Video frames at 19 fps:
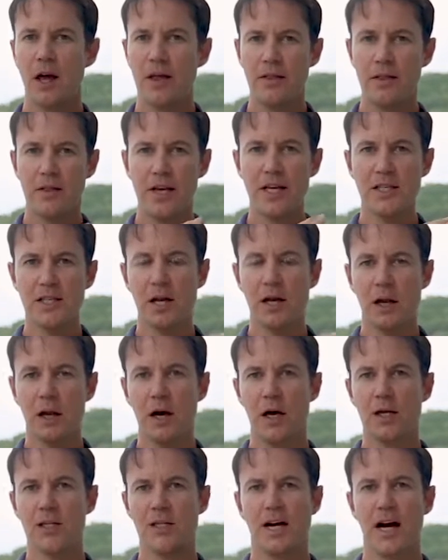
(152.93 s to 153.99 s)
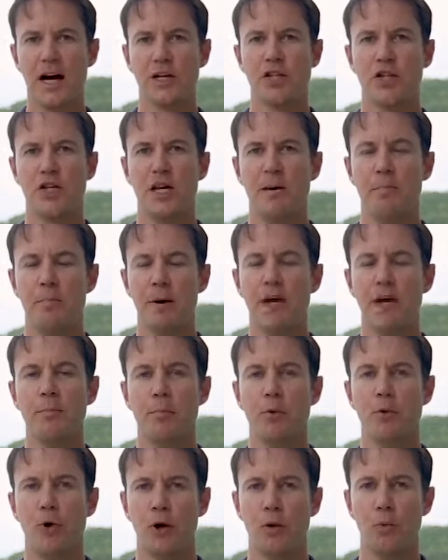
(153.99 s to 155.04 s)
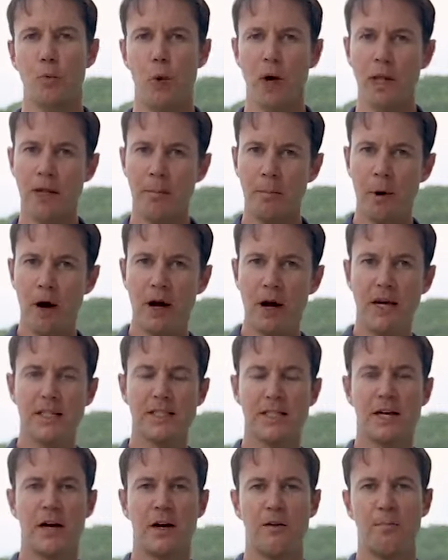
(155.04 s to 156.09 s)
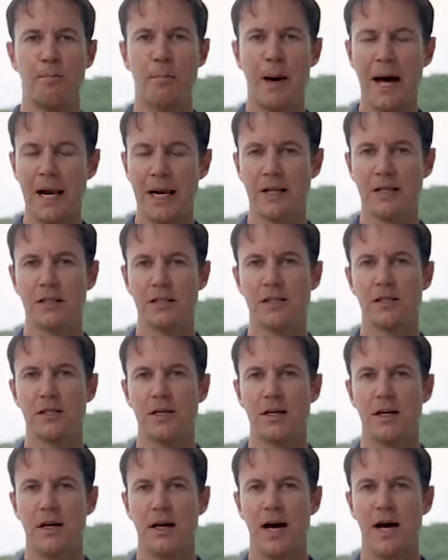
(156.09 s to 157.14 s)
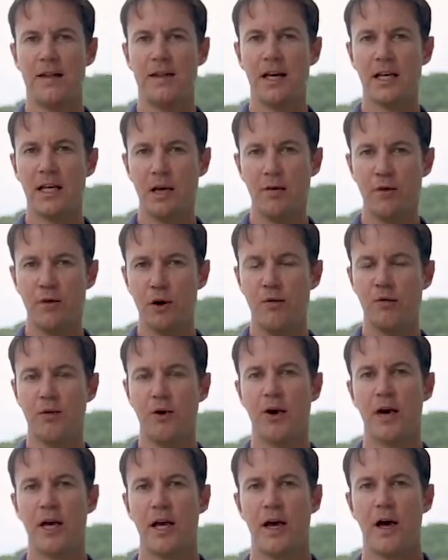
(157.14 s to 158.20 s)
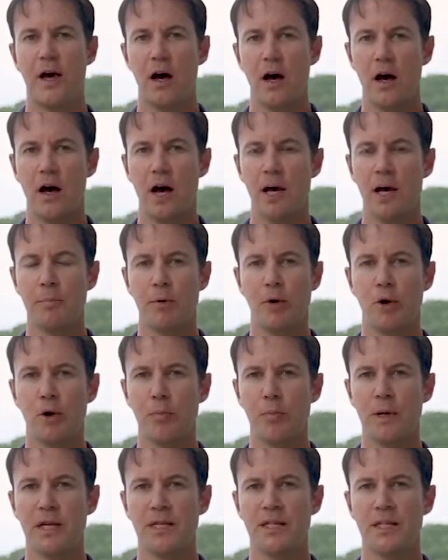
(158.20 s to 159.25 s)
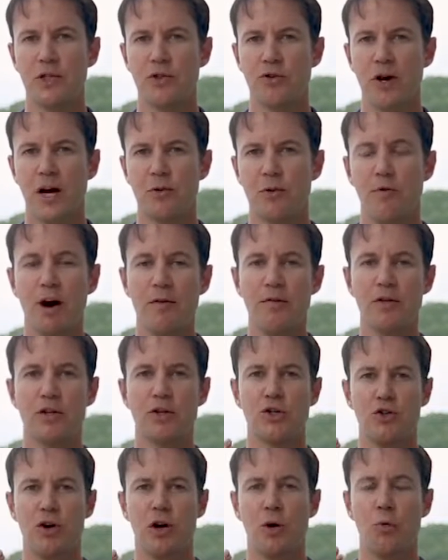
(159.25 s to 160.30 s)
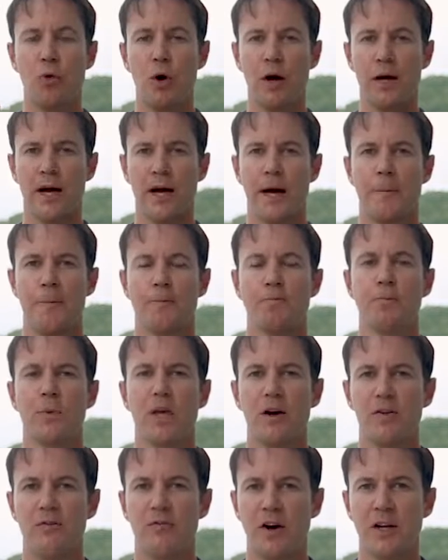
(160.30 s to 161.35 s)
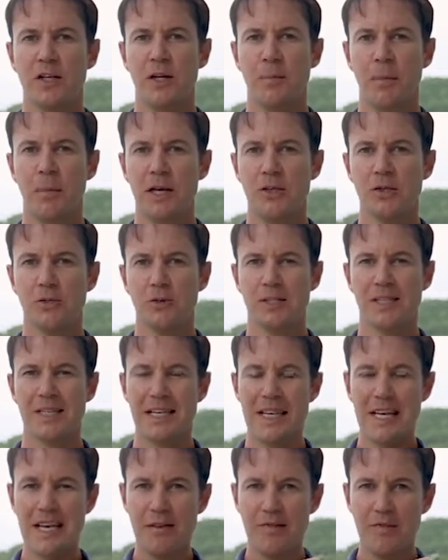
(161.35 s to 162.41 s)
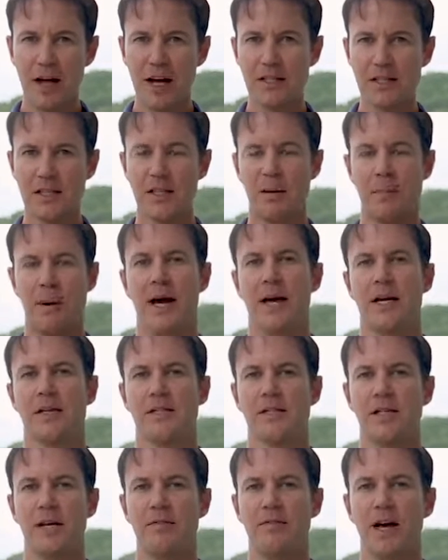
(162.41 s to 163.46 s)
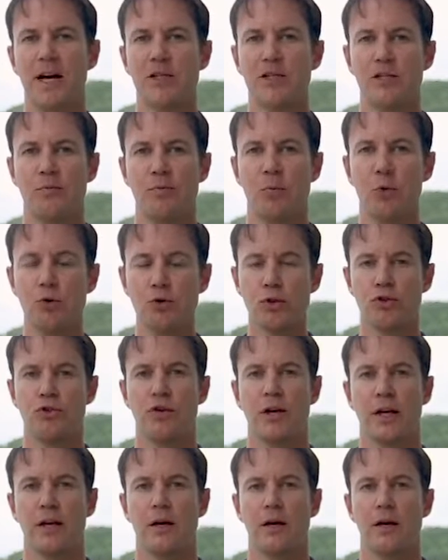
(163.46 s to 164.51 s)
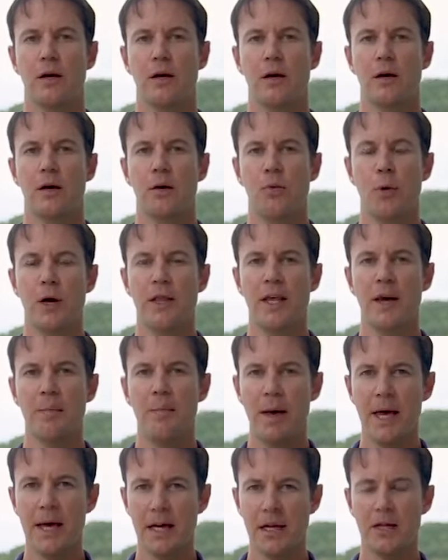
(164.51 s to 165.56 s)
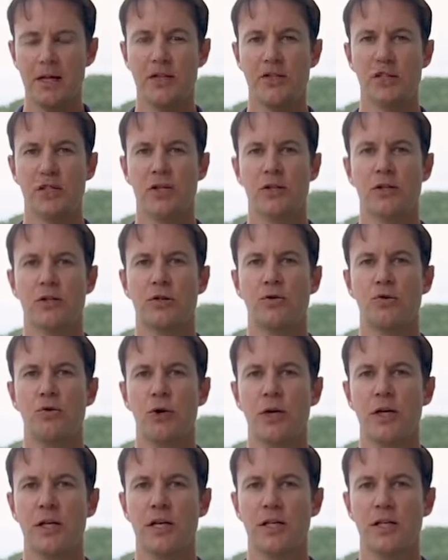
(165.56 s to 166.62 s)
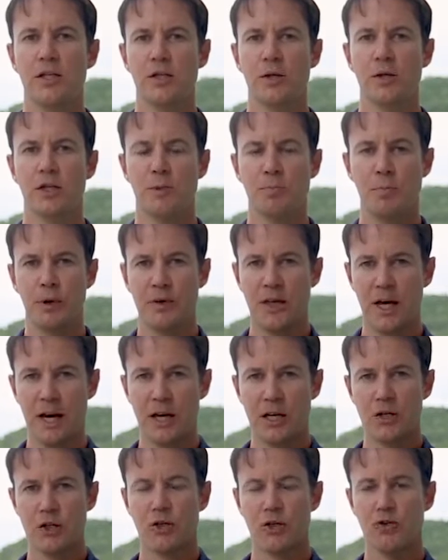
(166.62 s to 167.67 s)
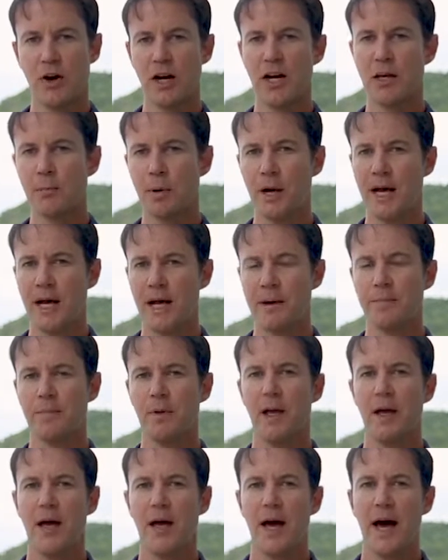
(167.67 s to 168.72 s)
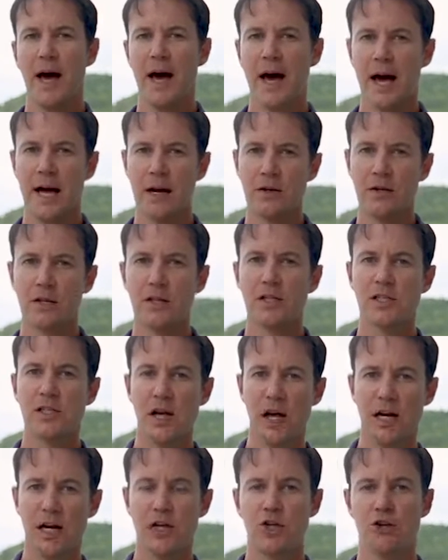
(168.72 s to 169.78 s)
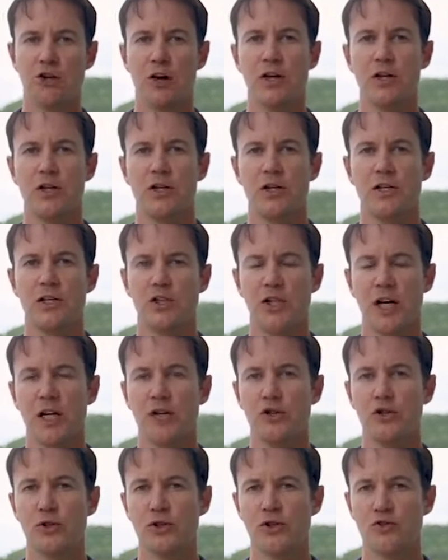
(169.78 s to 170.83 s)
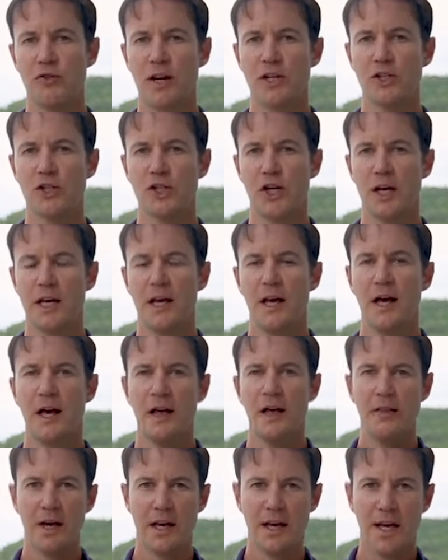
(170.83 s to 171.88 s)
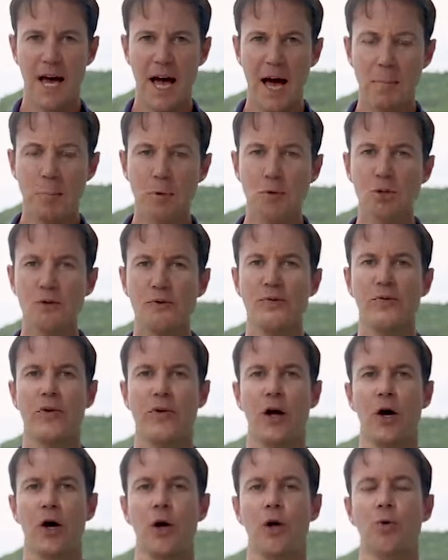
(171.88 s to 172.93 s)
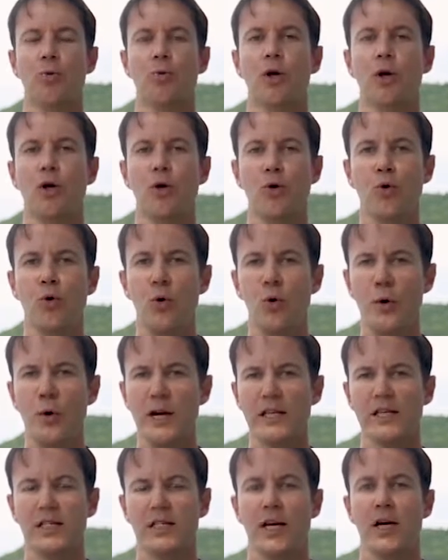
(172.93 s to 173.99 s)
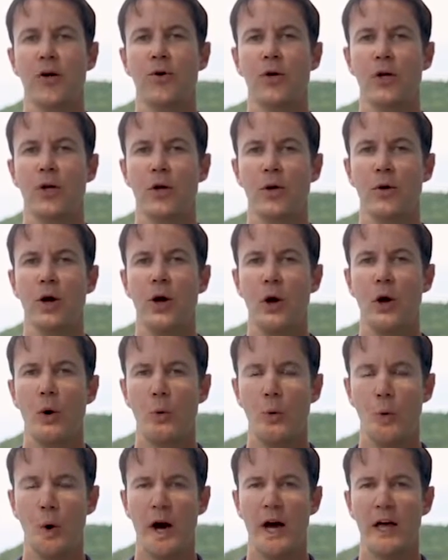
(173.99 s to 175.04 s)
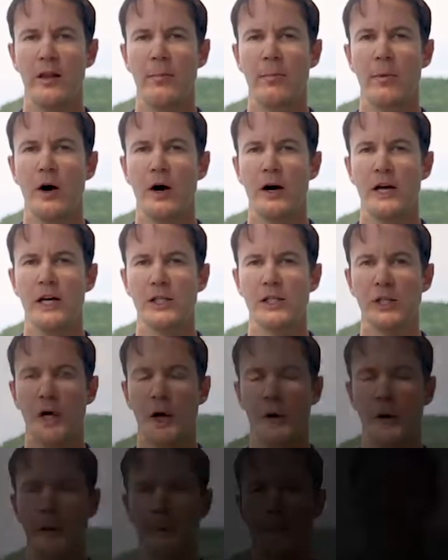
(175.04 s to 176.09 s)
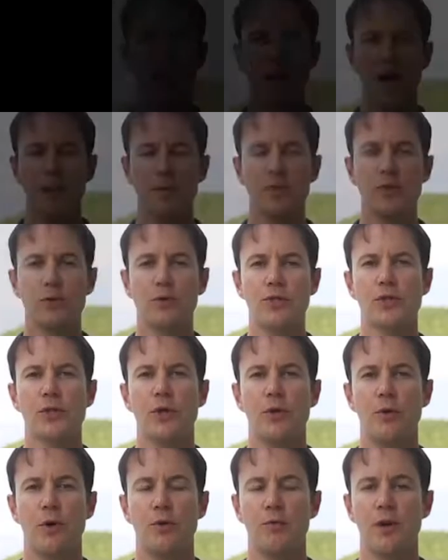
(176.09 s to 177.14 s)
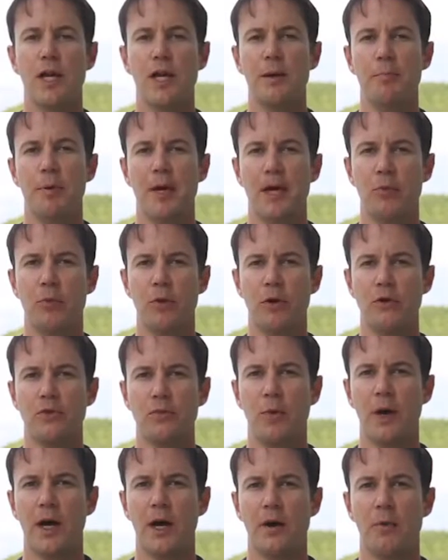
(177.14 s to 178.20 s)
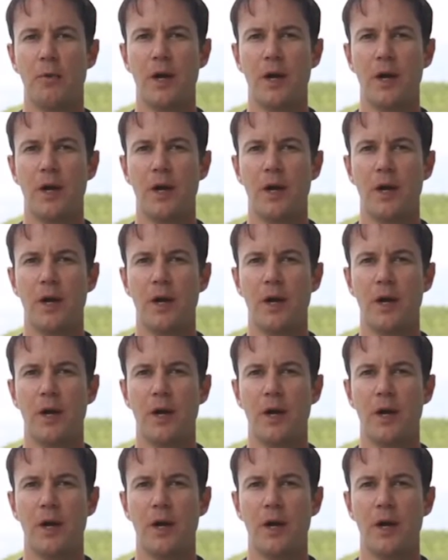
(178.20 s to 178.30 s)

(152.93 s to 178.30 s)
These alerts actually pinpoint when the market's out of balance and then give you a very high probability trade rather than trying to work out fundamentals. Leave that to the banks, leave that to Wall Street. When they make a decision, all you need to do is put that into your trading plan and slightly change your strategy. The capital flow will always tell you where the market's going. Time is also a really big one as well.